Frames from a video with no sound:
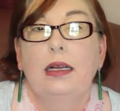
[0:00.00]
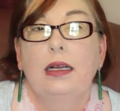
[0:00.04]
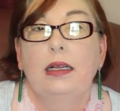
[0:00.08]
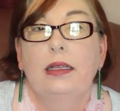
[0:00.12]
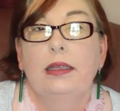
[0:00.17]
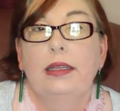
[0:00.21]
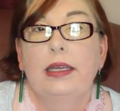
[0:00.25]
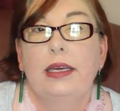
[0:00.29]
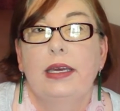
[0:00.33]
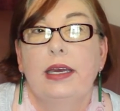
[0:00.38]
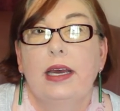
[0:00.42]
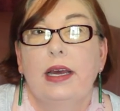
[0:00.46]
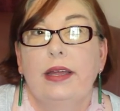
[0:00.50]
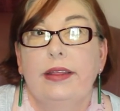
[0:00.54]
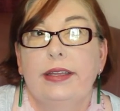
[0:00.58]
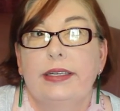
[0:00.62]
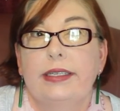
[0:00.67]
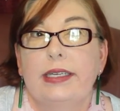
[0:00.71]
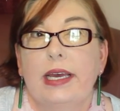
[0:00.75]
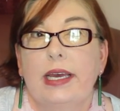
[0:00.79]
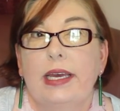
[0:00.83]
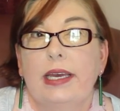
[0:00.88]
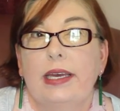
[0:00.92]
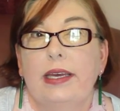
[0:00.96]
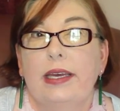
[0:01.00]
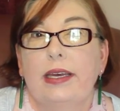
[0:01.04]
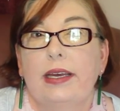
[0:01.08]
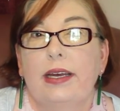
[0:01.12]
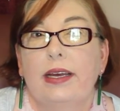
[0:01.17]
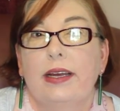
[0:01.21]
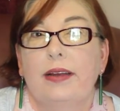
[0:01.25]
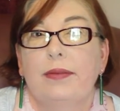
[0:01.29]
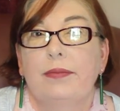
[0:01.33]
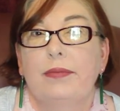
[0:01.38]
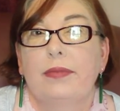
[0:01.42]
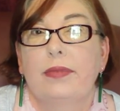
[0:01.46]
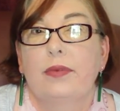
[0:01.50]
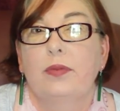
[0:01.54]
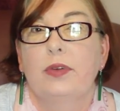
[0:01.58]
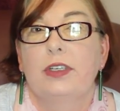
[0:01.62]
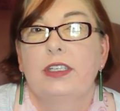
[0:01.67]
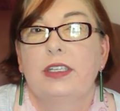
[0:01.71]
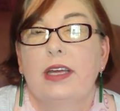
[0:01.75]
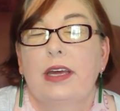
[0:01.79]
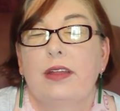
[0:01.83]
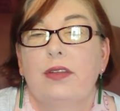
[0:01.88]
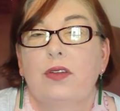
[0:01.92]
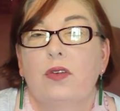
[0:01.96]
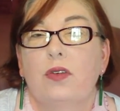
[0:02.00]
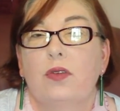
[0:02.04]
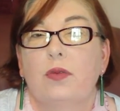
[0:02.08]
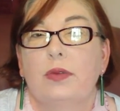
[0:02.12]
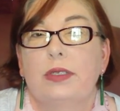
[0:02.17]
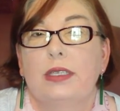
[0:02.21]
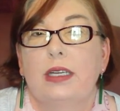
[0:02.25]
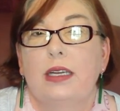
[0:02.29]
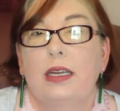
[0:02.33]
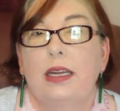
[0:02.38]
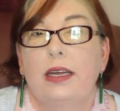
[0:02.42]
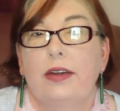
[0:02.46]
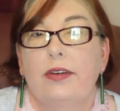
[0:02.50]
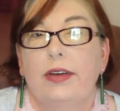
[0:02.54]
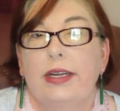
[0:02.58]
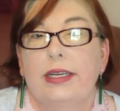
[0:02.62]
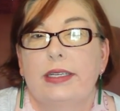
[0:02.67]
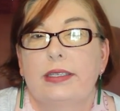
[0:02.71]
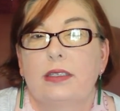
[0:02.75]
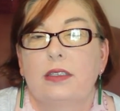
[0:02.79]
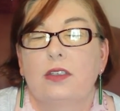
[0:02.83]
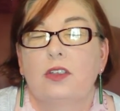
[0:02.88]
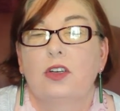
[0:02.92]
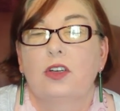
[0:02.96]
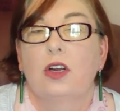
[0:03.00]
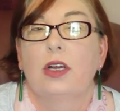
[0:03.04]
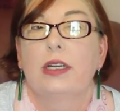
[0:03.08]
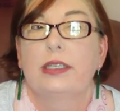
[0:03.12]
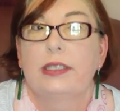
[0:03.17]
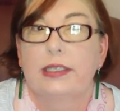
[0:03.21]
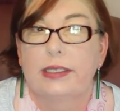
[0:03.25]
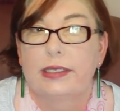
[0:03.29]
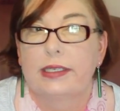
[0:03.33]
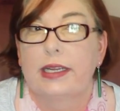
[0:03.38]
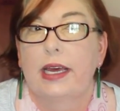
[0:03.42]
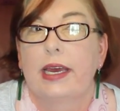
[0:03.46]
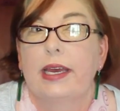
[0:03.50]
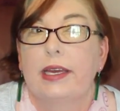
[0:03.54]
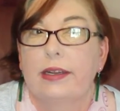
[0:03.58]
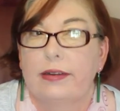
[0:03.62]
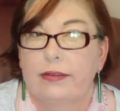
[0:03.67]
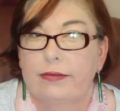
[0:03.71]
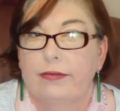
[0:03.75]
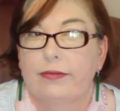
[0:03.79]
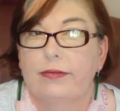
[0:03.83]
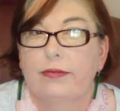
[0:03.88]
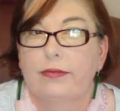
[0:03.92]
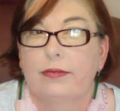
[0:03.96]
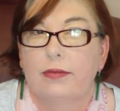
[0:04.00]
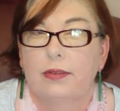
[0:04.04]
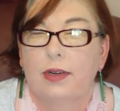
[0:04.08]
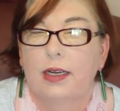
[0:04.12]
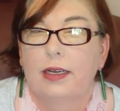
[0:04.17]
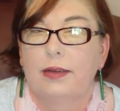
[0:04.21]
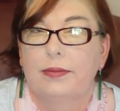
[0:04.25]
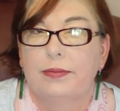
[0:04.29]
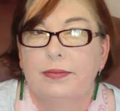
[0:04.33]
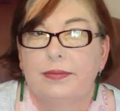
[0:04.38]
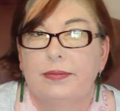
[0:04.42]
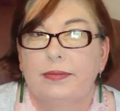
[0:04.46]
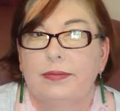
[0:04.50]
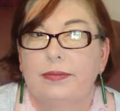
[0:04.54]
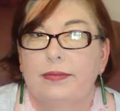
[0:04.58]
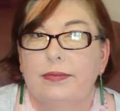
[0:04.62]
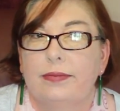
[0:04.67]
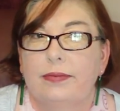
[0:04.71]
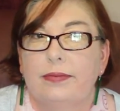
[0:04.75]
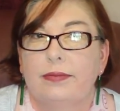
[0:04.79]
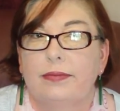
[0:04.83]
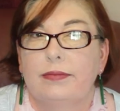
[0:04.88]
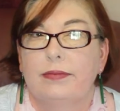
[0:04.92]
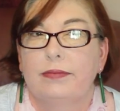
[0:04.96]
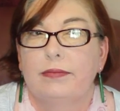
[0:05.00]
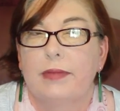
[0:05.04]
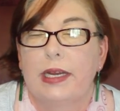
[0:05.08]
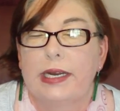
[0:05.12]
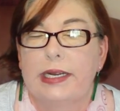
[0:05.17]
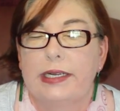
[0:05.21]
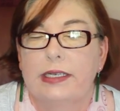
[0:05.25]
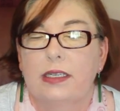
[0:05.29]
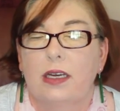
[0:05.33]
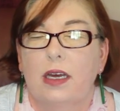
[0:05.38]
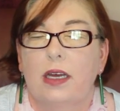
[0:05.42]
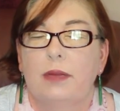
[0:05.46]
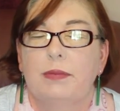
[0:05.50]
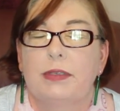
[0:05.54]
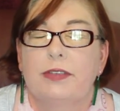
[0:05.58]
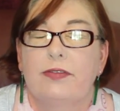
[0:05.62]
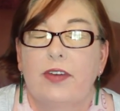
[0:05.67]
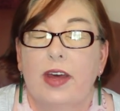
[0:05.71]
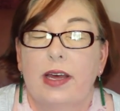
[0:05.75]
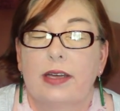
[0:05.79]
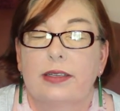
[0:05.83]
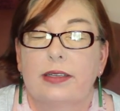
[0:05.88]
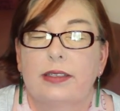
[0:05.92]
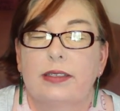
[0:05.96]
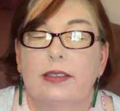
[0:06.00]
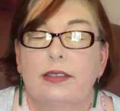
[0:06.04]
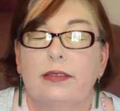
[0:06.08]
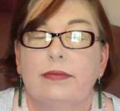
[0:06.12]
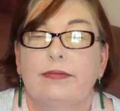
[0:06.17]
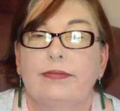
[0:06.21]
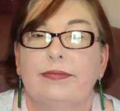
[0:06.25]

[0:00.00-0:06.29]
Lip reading: the other day, which they thought was hilarious, and tried to say it many times fast.